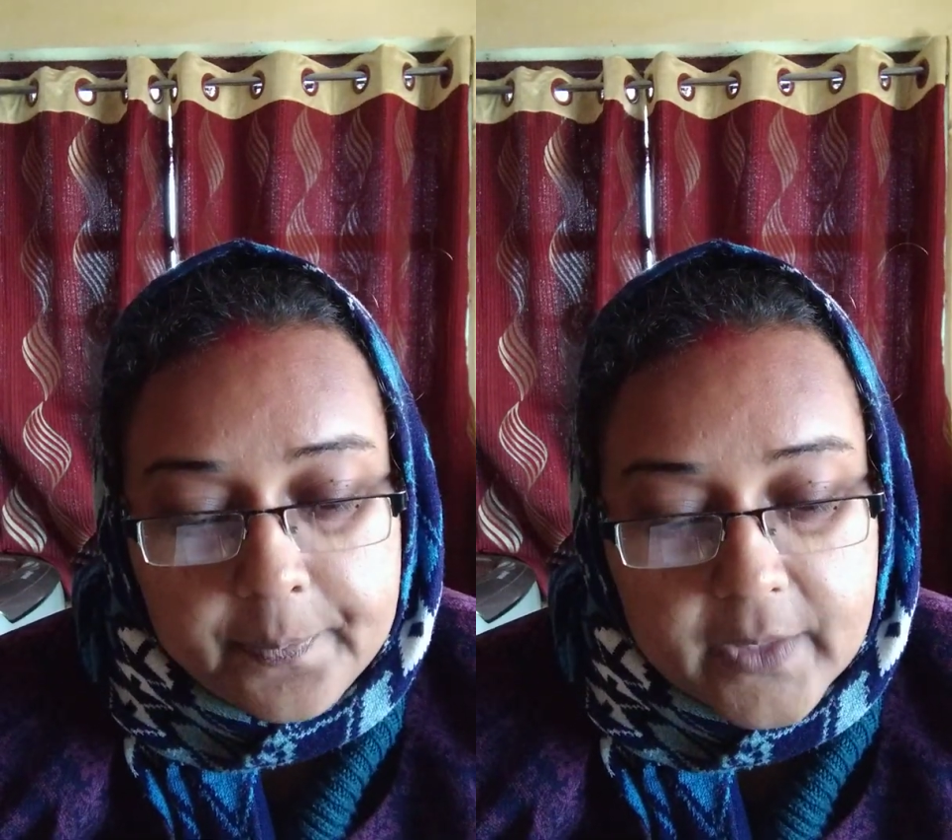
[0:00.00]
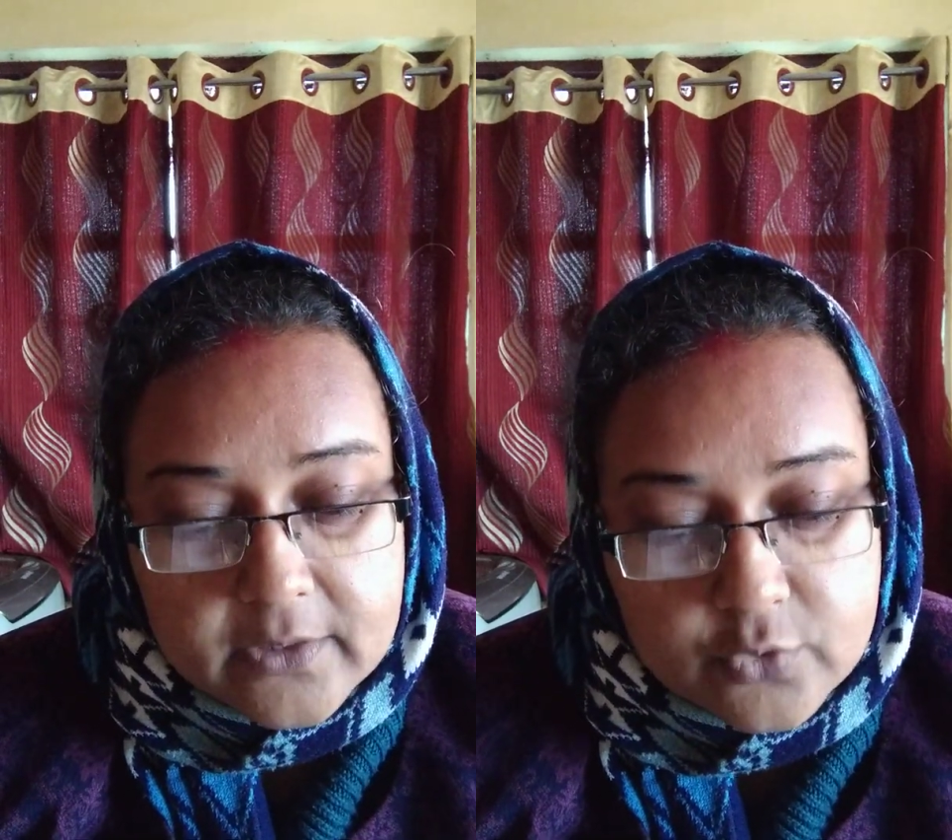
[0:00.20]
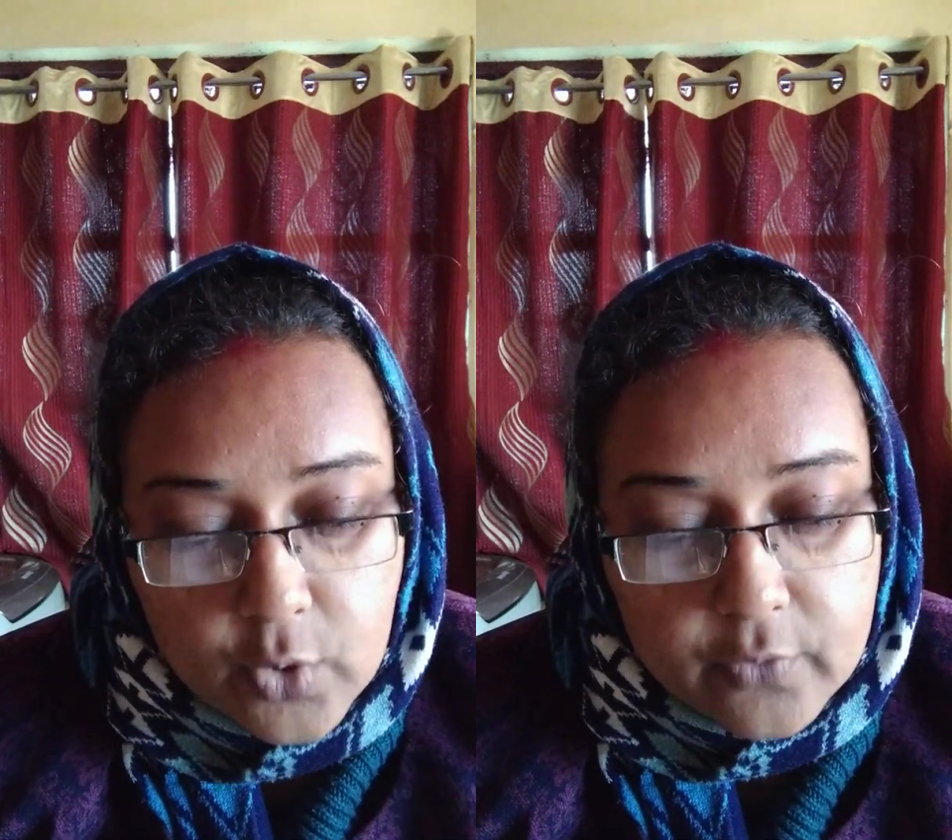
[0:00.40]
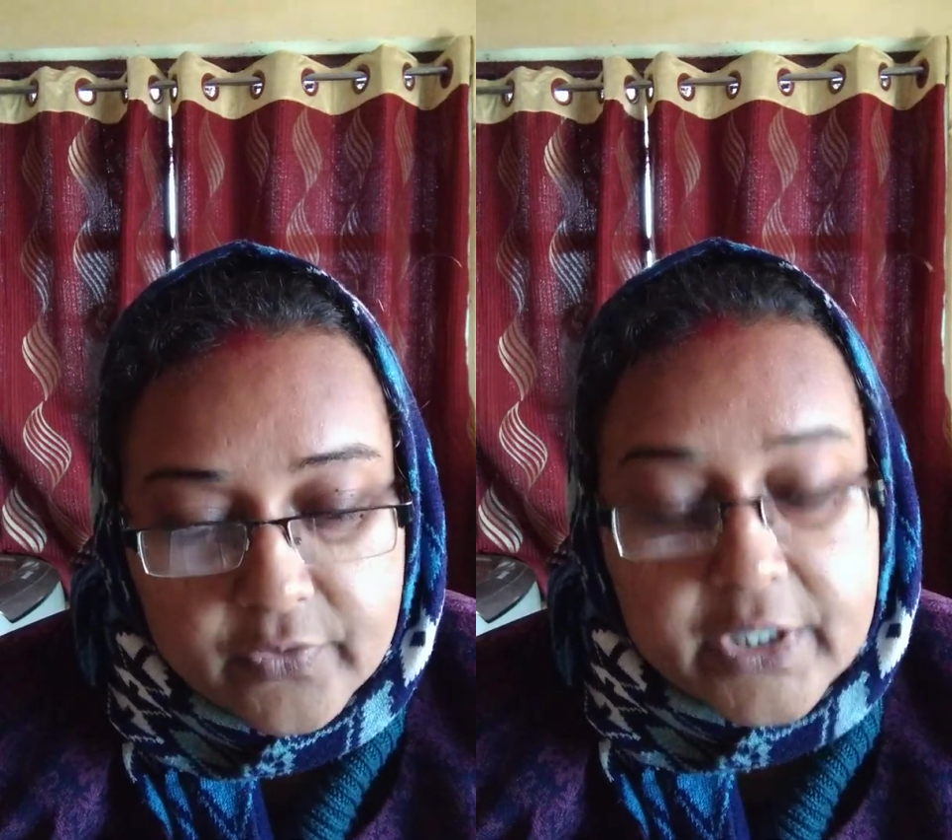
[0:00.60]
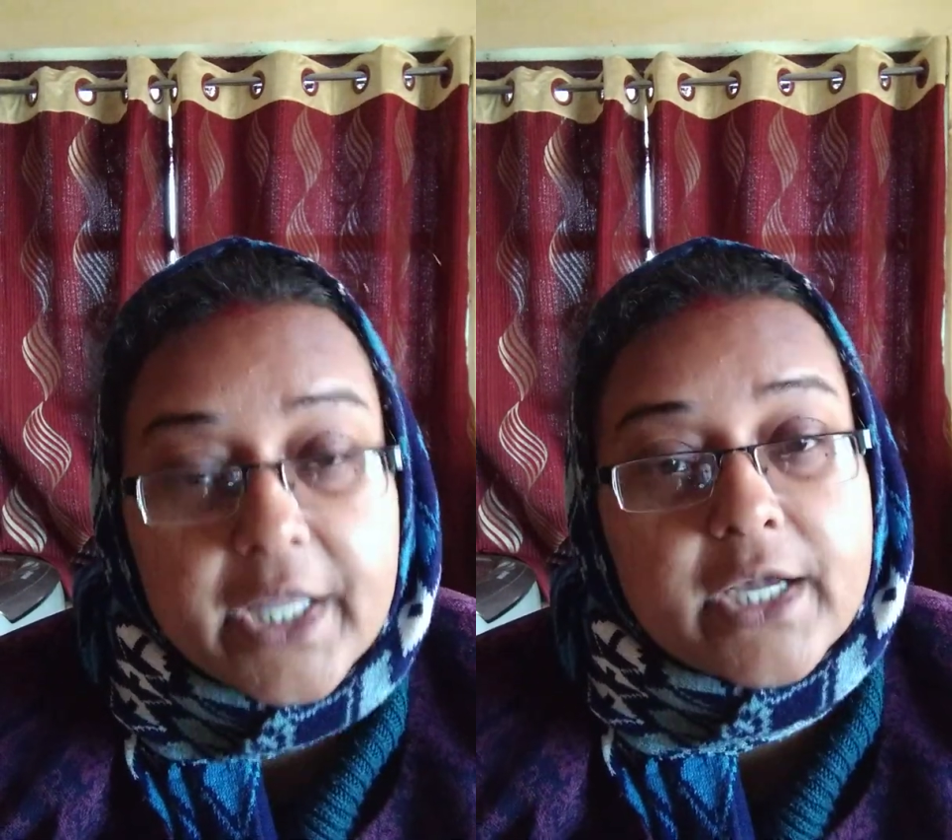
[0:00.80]
in
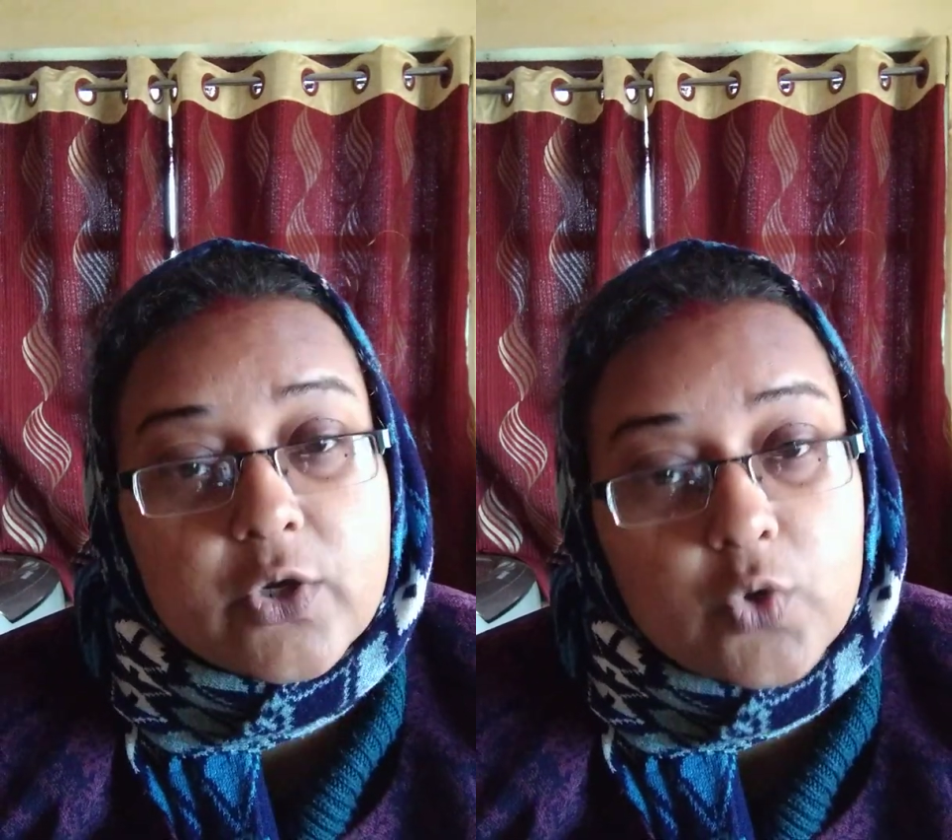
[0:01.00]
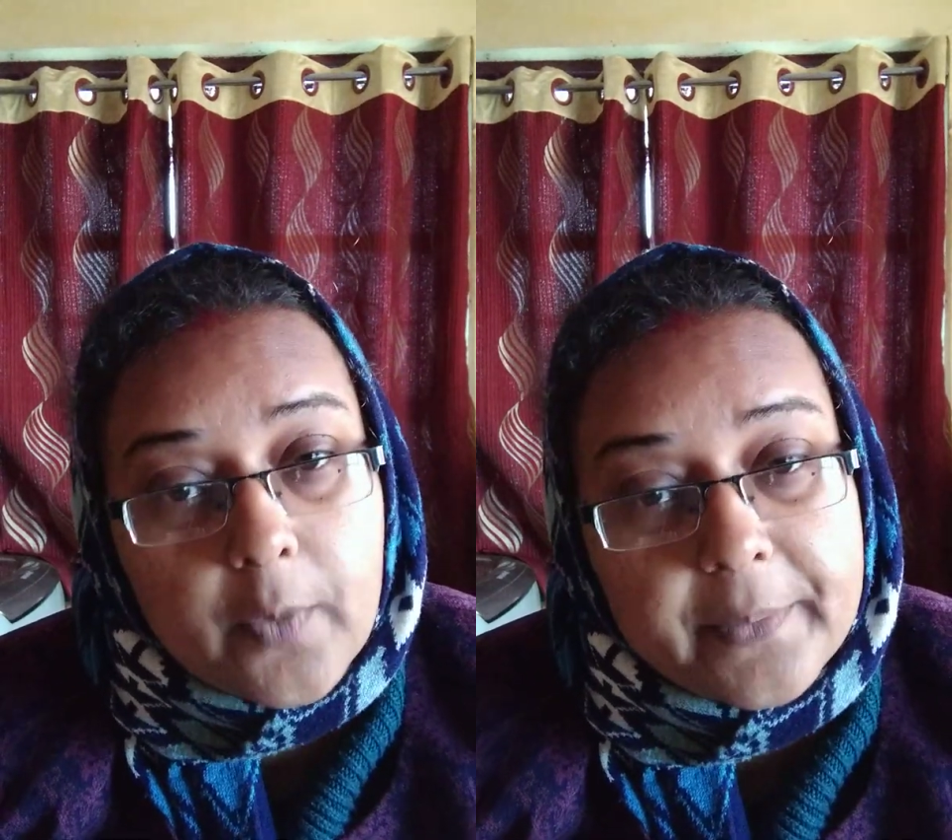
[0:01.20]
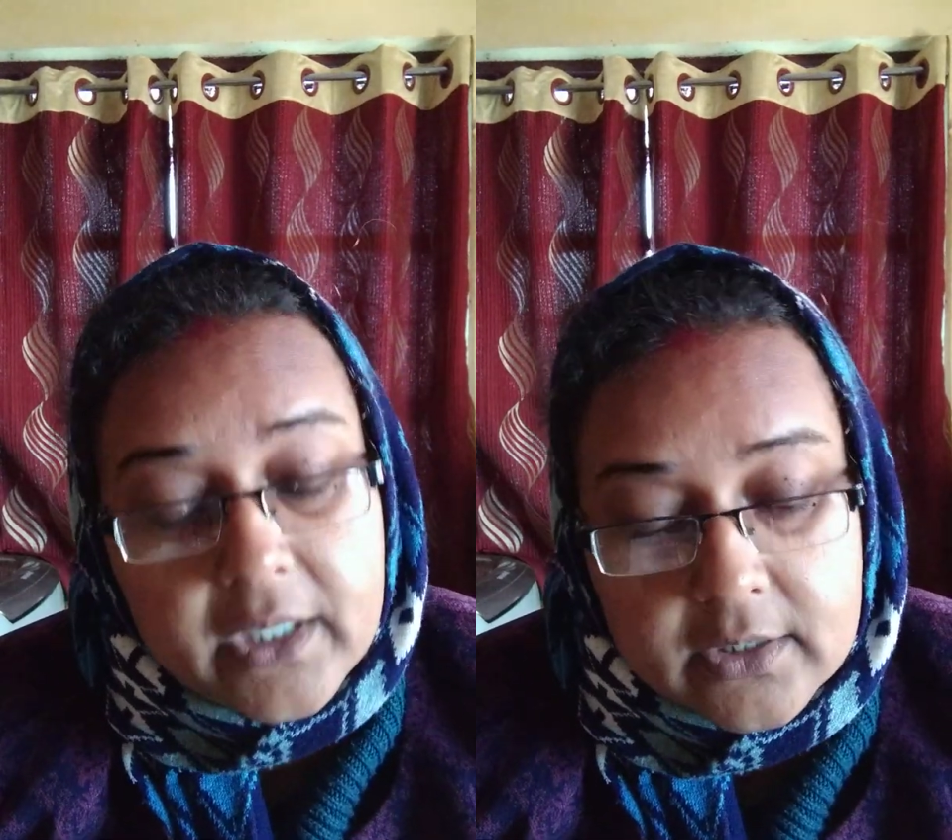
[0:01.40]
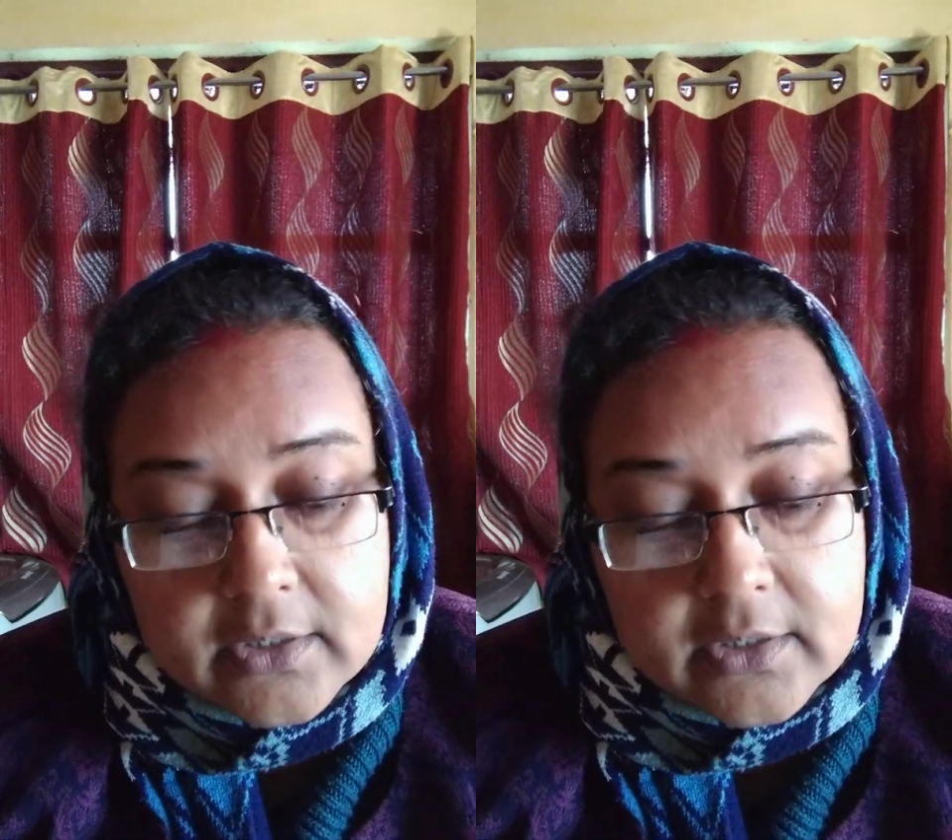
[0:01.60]
solving economic,